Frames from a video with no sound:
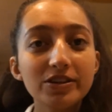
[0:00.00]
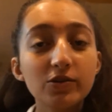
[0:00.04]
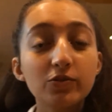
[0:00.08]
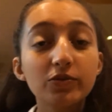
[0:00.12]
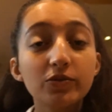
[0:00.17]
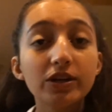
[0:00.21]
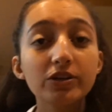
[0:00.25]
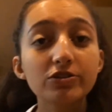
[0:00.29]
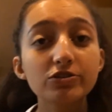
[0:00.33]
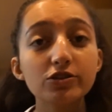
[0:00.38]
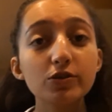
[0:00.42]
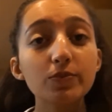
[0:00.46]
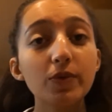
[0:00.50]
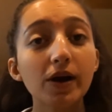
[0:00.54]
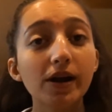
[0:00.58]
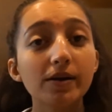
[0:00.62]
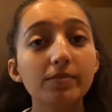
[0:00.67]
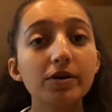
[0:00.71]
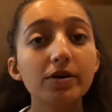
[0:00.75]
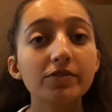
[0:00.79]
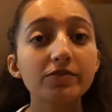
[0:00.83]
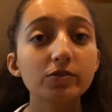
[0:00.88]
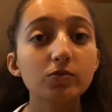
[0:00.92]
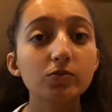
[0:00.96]
we use the bottom
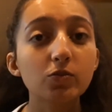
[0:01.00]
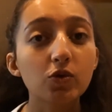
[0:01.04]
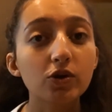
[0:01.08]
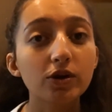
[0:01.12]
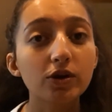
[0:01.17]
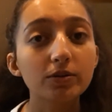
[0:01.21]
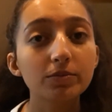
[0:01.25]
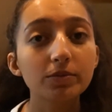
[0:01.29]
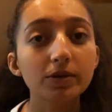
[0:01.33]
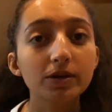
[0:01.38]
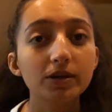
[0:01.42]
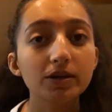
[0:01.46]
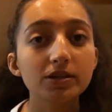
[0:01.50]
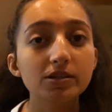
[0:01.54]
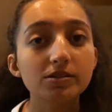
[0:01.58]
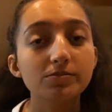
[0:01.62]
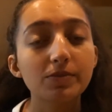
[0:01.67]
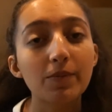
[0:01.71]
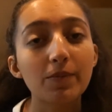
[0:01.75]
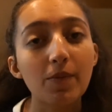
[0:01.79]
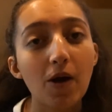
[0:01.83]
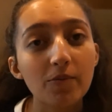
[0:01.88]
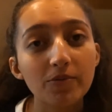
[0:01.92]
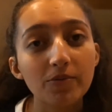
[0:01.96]
oven more because my
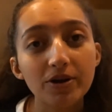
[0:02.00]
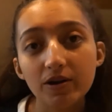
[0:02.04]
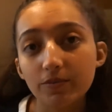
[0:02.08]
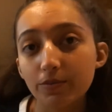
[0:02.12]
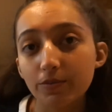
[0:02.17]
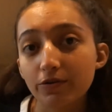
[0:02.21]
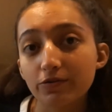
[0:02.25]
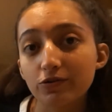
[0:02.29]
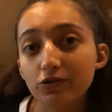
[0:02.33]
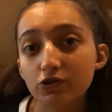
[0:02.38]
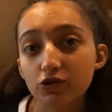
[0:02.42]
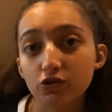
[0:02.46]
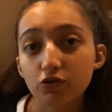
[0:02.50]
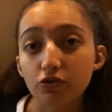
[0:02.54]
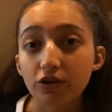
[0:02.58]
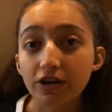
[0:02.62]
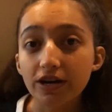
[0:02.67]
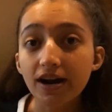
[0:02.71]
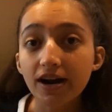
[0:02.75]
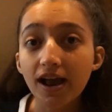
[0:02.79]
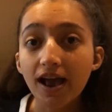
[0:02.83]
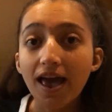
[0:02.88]
mom and I are both short,